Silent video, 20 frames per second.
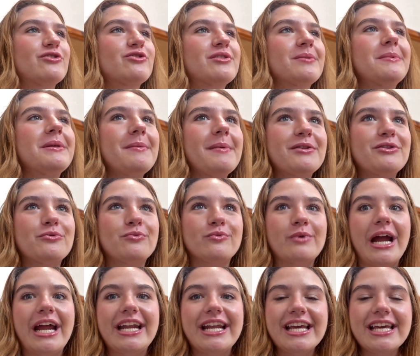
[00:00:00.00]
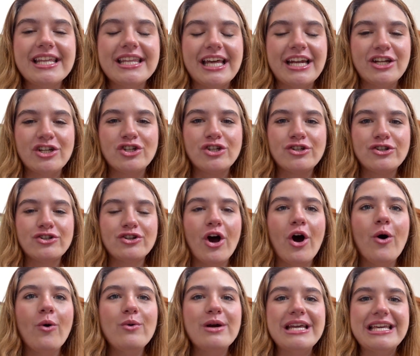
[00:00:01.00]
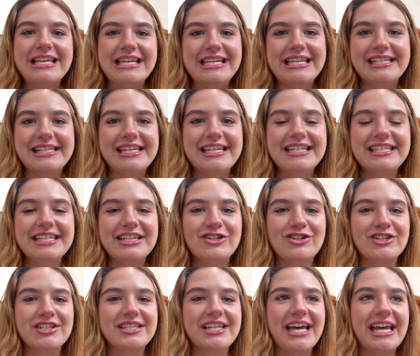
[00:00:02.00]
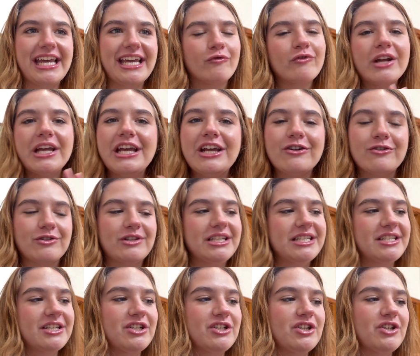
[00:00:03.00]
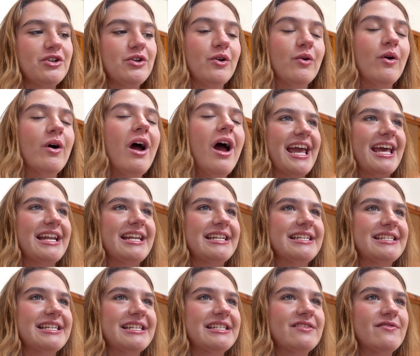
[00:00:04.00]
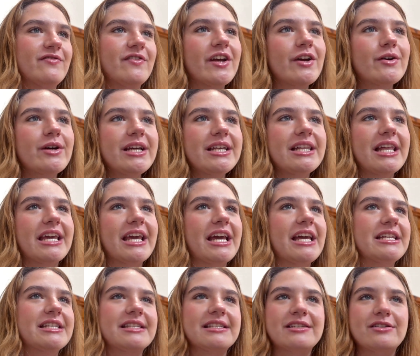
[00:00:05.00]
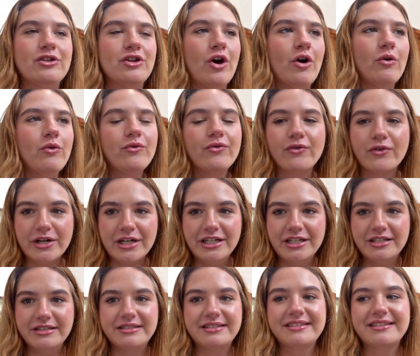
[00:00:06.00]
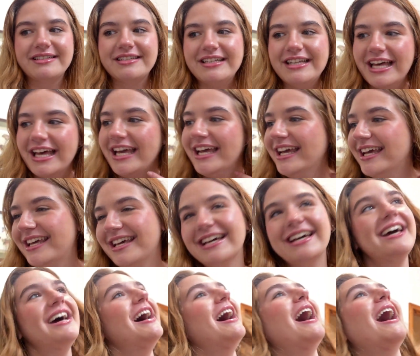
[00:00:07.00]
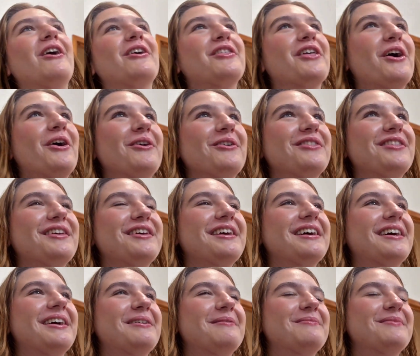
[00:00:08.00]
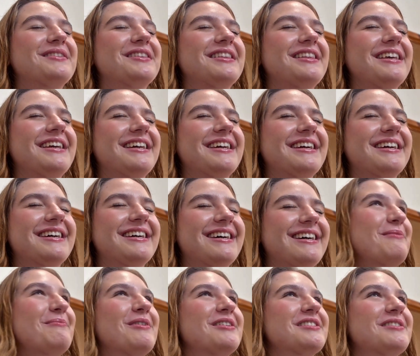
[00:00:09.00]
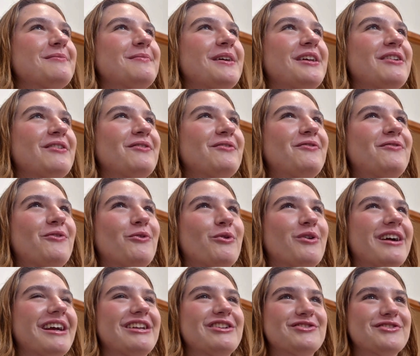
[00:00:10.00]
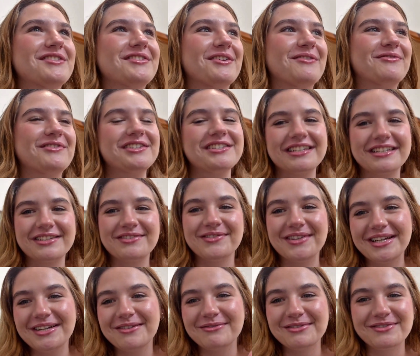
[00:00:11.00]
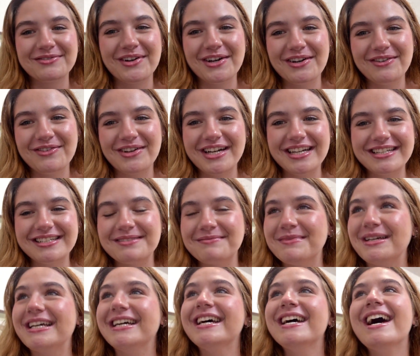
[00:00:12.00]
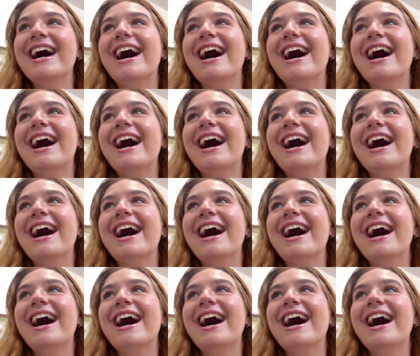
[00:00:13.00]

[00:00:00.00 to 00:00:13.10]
there's something about the writing that is so easy to just like read or listen to, and it's very like, it's no frills. Like, although he must have been 4 inches over 6 feet was very funny to me.